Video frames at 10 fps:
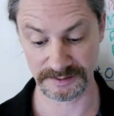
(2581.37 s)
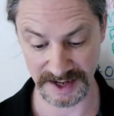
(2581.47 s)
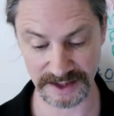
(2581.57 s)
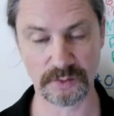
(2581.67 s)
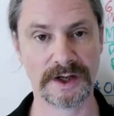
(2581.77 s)
the
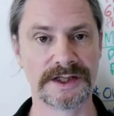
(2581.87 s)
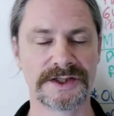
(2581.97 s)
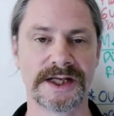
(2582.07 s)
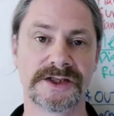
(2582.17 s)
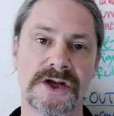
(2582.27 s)
main one
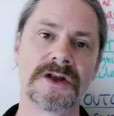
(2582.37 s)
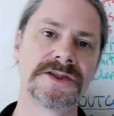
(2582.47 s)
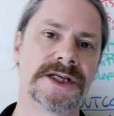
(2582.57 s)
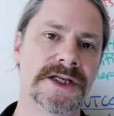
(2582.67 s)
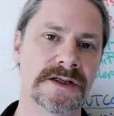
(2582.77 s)
is
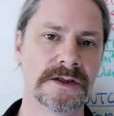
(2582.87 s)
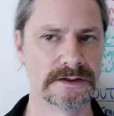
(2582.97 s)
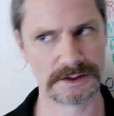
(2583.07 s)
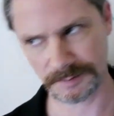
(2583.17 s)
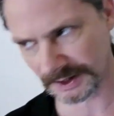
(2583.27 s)
exalted,
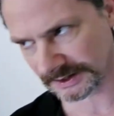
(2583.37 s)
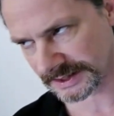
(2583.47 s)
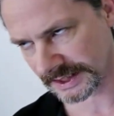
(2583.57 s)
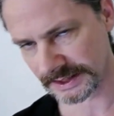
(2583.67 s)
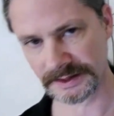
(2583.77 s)

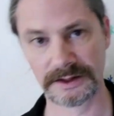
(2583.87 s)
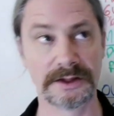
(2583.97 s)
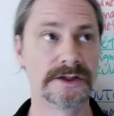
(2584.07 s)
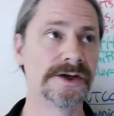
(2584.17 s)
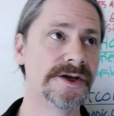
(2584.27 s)
debilitated,
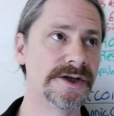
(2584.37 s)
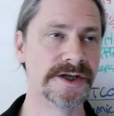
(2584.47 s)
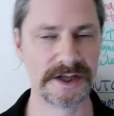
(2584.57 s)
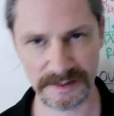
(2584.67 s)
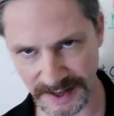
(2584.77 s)
good,
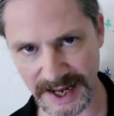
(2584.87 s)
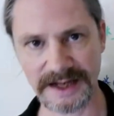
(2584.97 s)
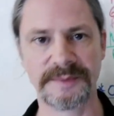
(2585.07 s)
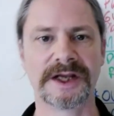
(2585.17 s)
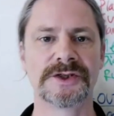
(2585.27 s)

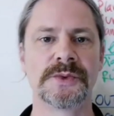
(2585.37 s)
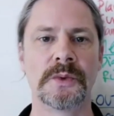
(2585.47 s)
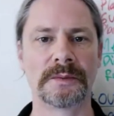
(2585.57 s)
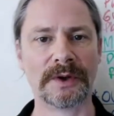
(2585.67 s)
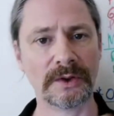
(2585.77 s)
bad, because we
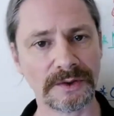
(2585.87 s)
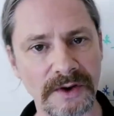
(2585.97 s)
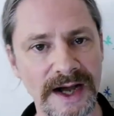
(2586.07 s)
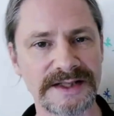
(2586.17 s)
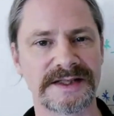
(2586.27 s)
want to
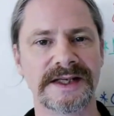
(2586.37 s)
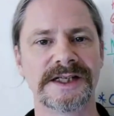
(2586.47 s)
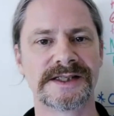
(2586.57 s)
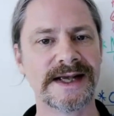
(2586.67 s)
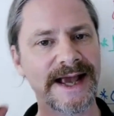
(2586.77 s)
polarize
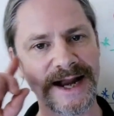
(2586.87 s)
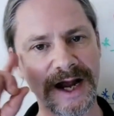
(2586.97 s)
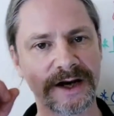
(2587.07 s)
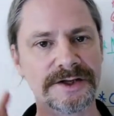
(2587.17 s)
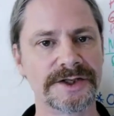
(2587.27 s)
things and
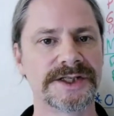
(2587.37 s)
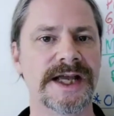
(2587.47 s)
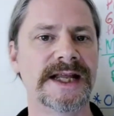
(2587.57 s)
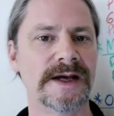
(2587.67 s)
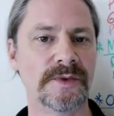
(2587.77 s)
not
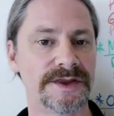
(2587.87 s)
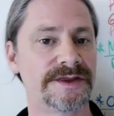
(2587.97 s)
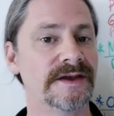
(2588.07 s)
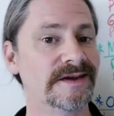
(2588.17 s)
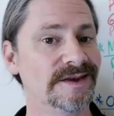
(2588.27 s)
understand them
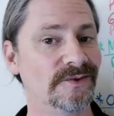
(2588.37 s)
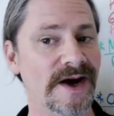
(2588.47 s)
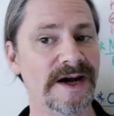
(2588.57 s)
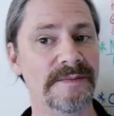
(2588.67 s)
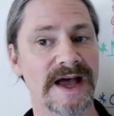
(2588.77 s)
with the
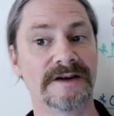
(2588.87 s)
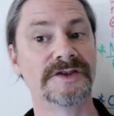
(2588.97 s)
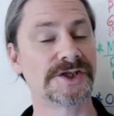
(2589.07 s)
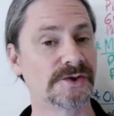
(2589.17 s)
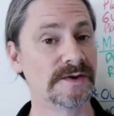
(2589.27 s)
right amount of
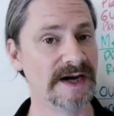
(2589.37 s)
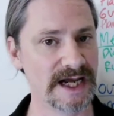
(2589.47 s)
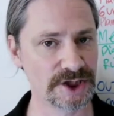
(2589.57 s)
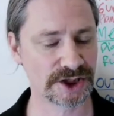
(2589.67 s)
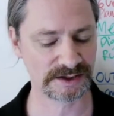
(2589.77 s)

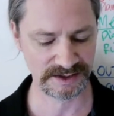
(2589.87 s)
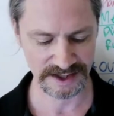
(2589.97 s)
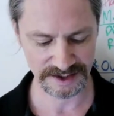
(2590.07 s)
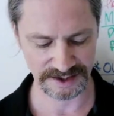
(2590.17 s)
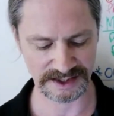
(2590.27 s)
discrimination.
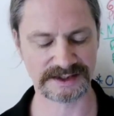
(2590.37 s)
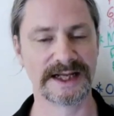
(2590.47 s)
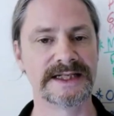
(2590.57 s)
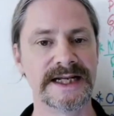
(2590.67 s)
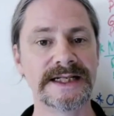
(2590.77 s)
Things
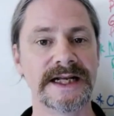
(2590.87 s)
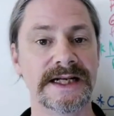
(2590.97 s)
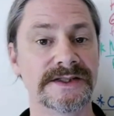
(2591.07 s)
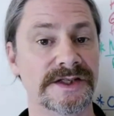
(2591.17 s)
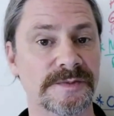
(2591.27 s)
like
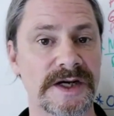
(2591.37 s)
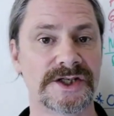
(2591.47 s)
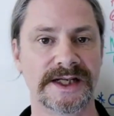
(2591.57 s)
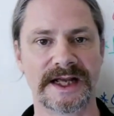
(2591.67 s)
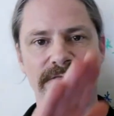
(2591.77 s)
dignities
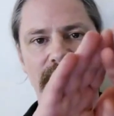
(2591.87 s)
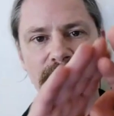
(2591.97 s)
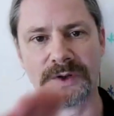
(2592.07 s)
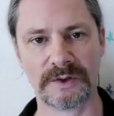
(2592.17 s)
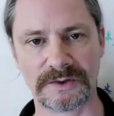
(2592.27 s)
especially get very
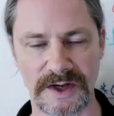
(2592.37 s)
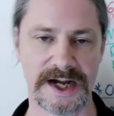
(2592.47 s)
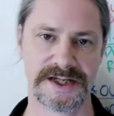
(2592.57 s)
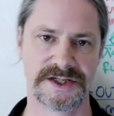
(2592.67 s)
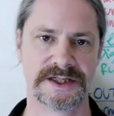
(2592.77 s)

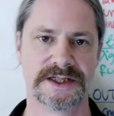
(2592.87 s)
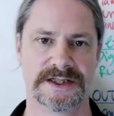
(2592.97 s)
polarized.